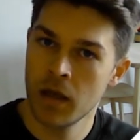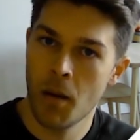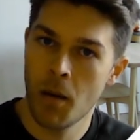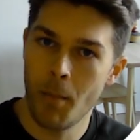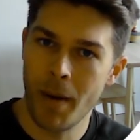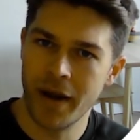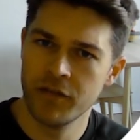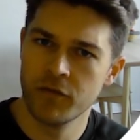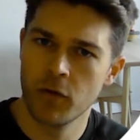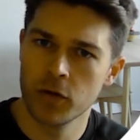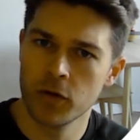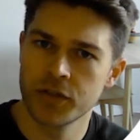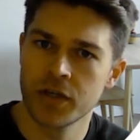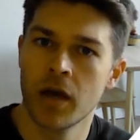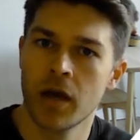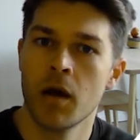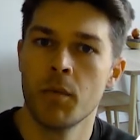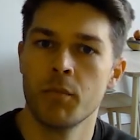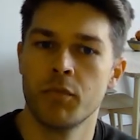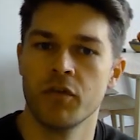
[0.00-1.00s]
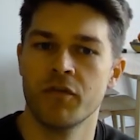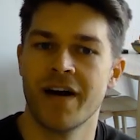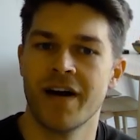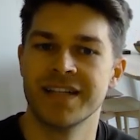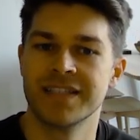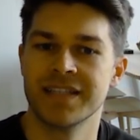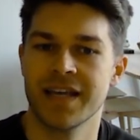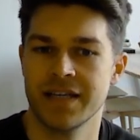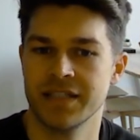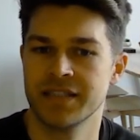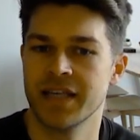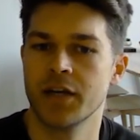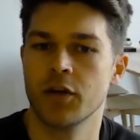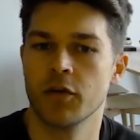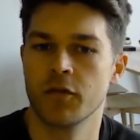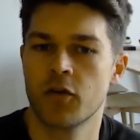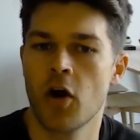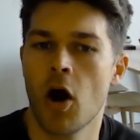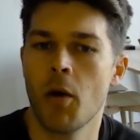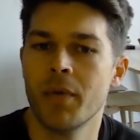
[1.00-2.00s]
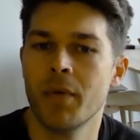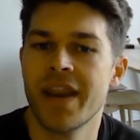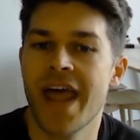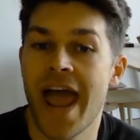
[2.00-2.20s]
ManiVault provides a set of common